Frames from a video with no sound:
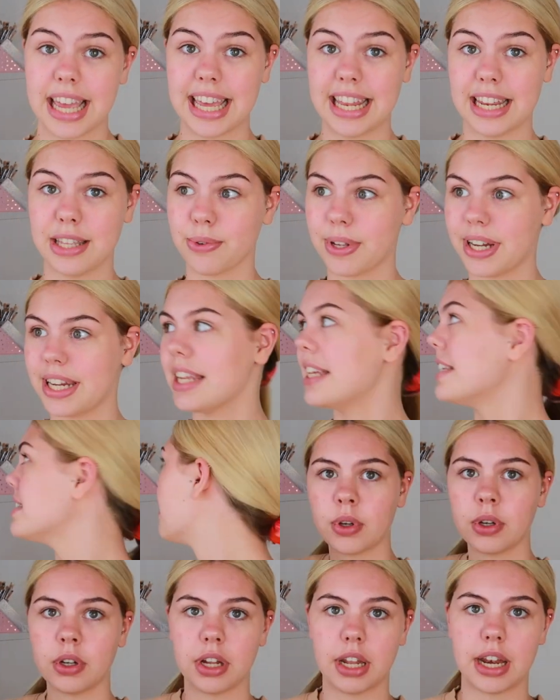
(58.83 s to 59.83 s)
it is what it is.
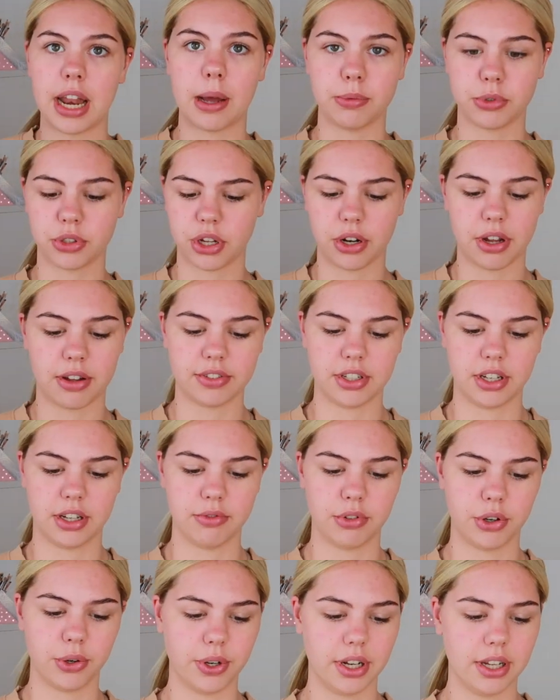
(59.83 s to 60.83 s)
Now I'm just gonna have to
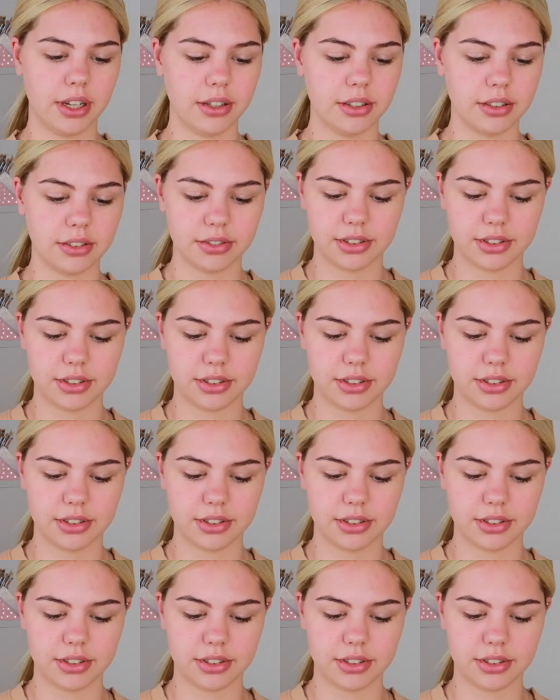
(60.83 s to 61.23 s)
ruin it